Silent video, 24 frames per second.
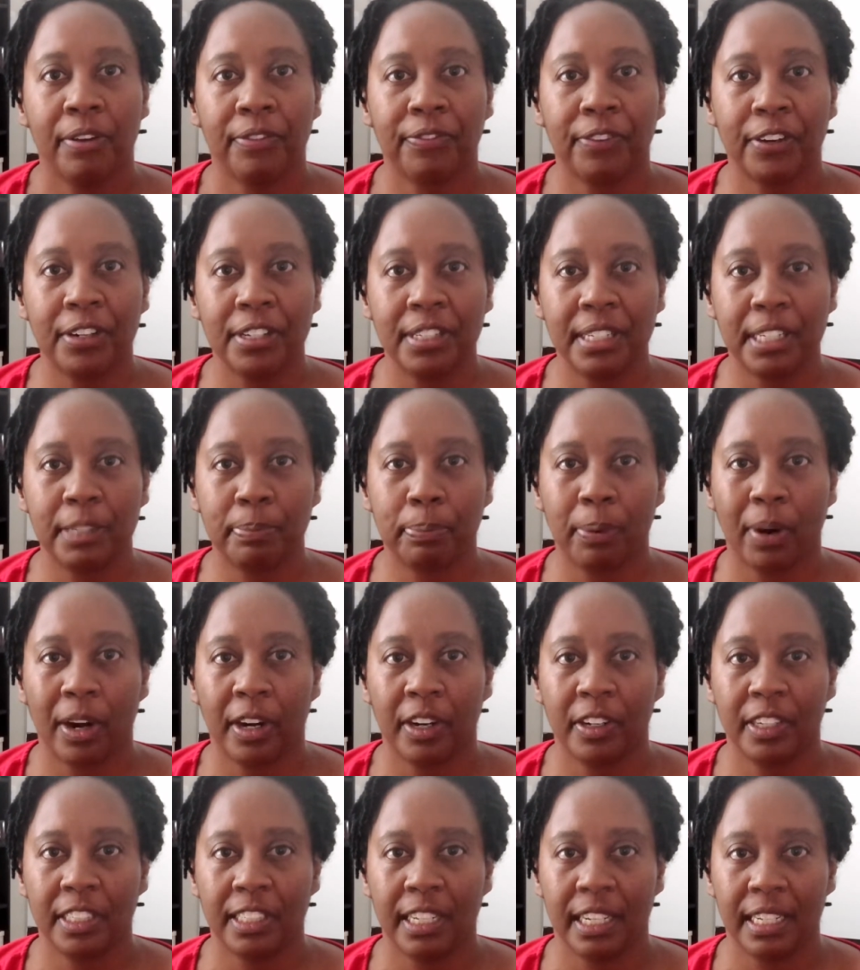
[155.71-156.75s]
First is
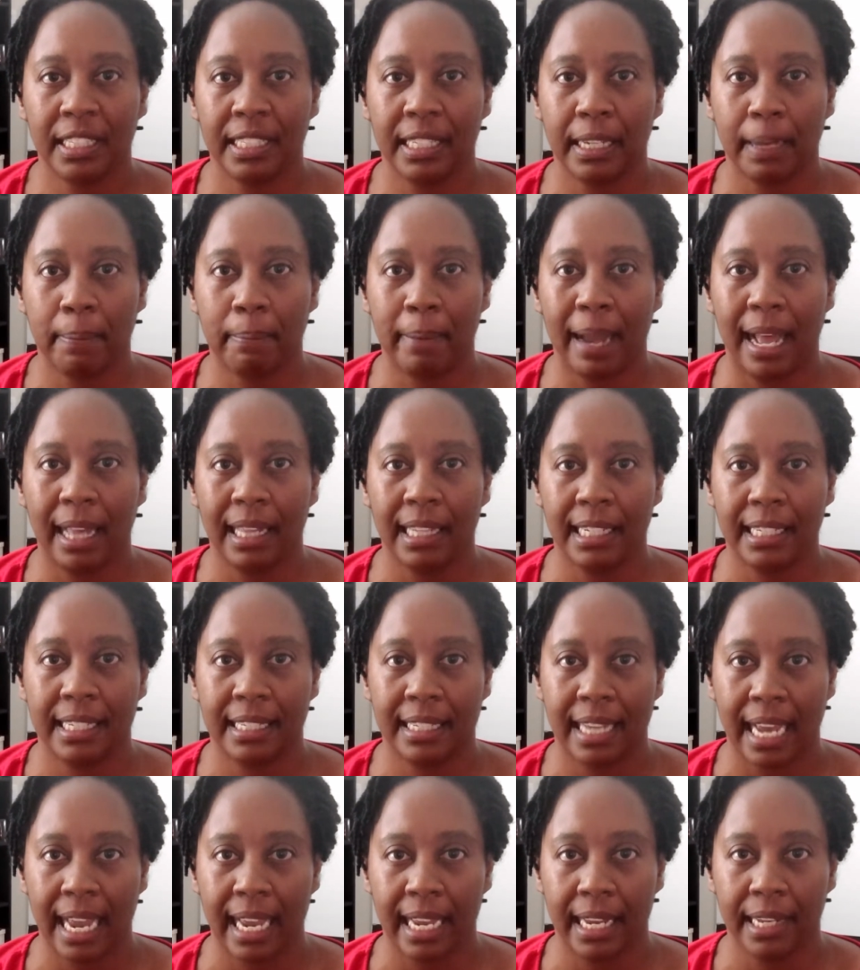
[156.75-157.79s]
prioritizing a balanced
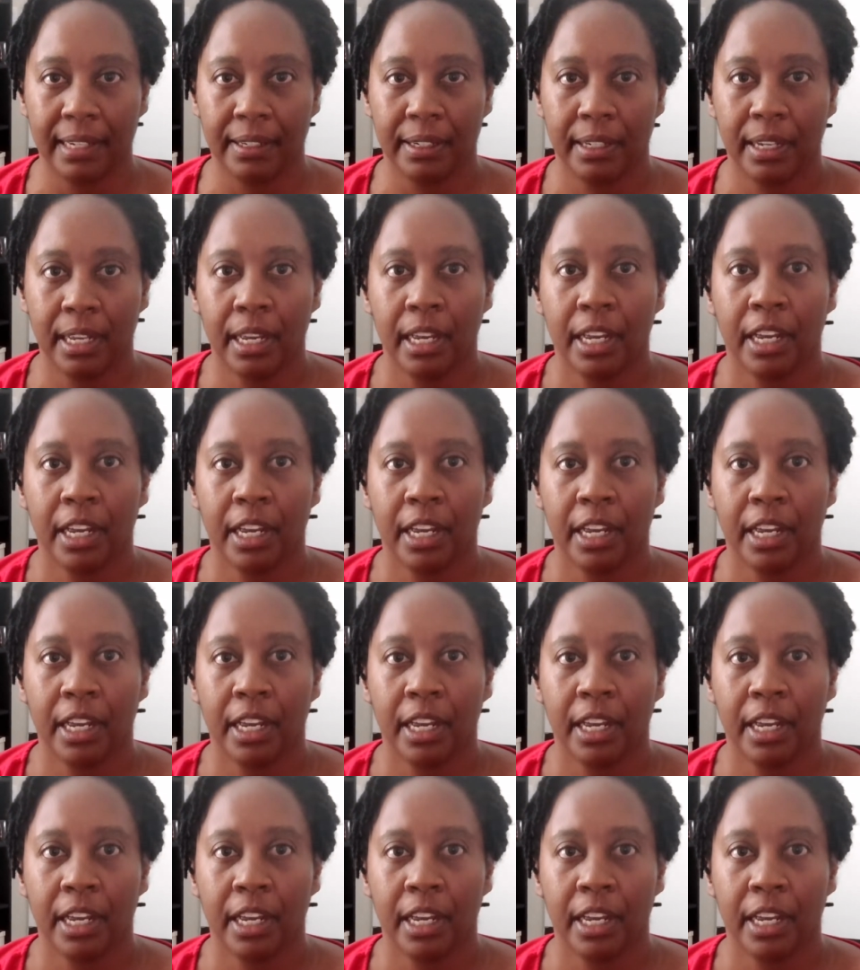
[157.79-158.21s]
diet.